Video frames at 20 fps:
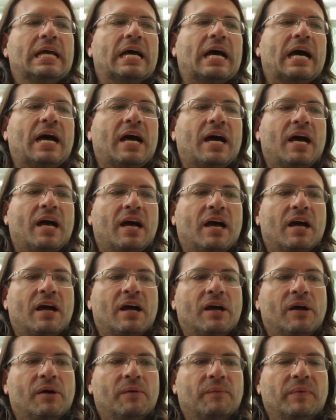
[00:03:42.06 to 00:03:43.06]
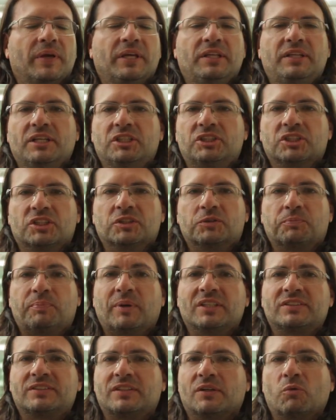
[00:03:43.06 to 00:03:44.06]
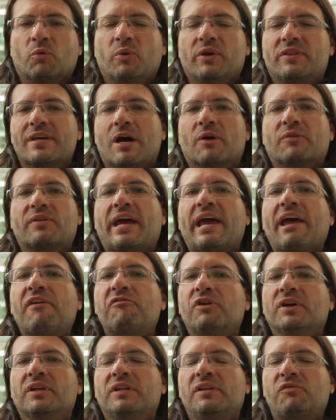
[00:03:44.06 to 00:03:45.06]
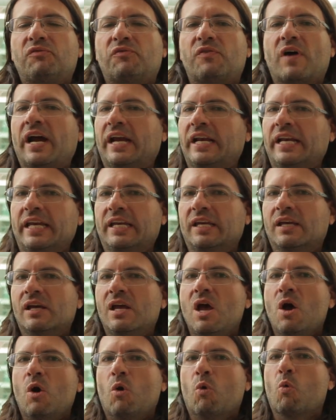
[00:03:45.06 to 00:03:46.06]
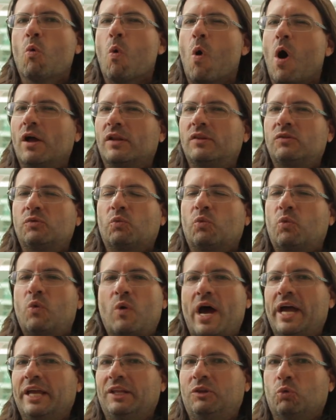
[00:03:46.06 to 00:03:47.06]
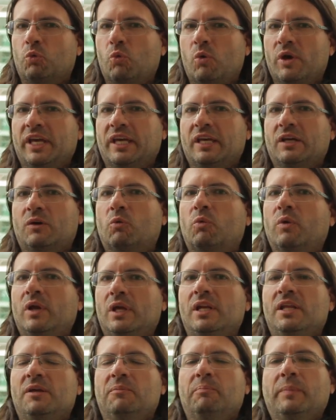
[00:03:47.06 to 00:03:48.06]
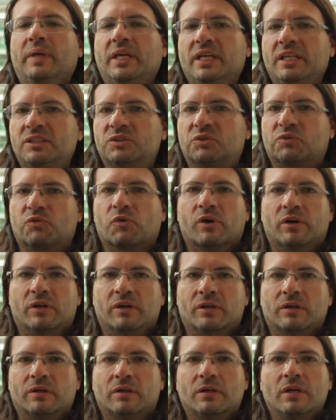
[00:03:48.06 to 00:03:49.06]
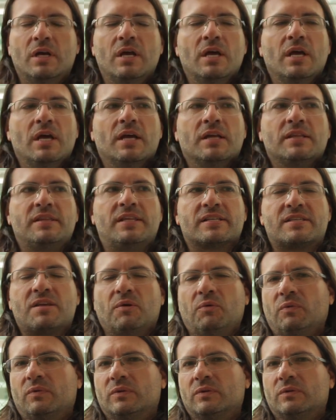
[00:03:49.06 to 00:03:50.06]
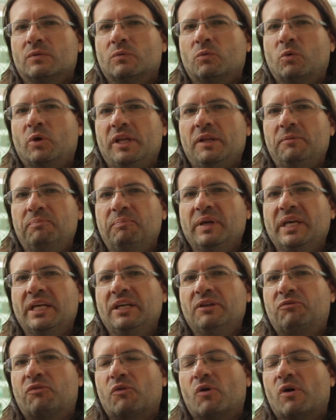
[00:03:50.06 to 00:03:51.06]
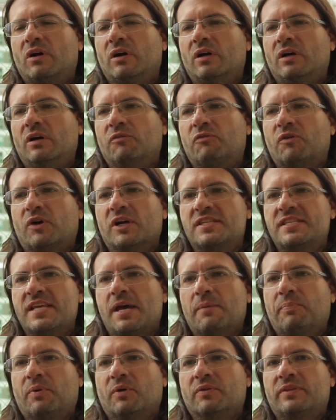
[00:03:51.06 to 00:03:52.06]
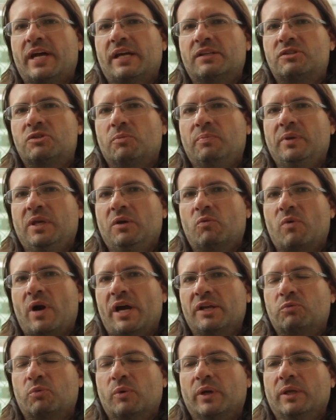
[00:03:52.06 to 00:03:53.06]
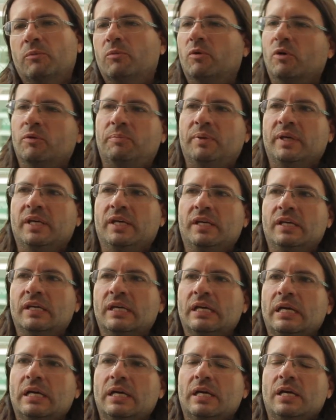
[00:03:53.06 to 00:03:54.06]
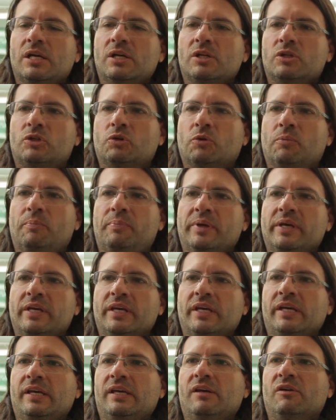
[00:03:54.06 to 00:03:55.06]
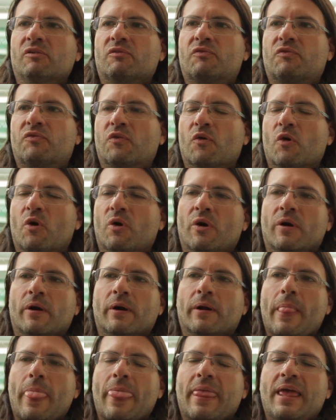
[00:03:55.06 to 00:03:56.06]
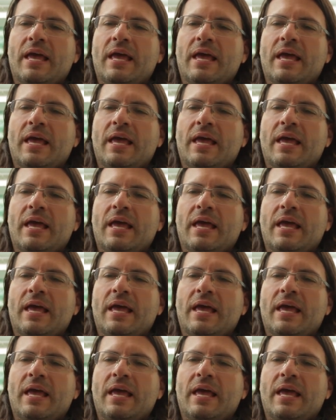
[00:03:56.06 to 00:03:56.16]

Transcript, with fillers: uh, indigenous person without ever defining what right wing really means for her. Does it, would it mean for her, for example, that to be right wing would be to be for